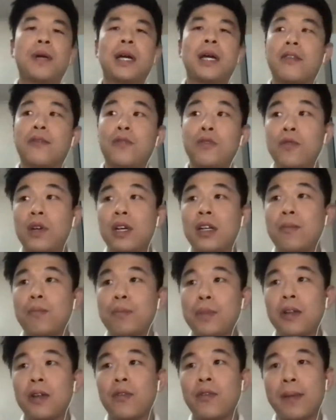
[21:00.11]
But if you want to
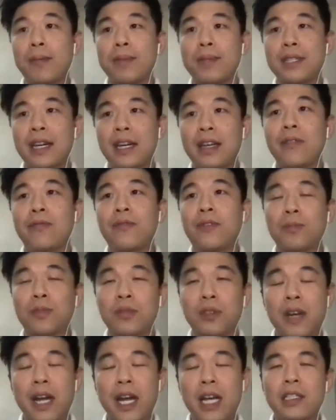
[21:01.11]
build a website from
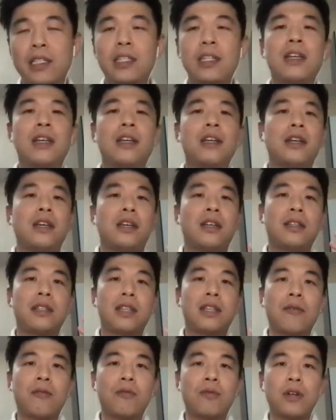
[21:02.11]
scratch,
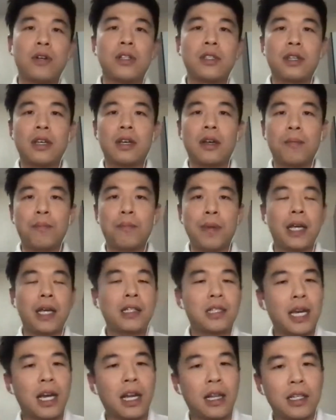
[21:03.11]
that was a
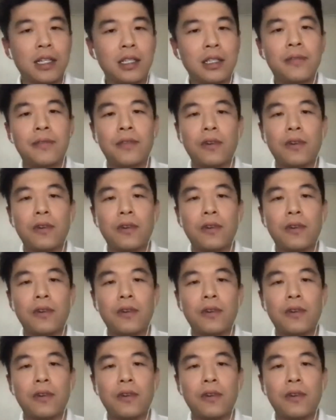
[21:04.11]
big challenge for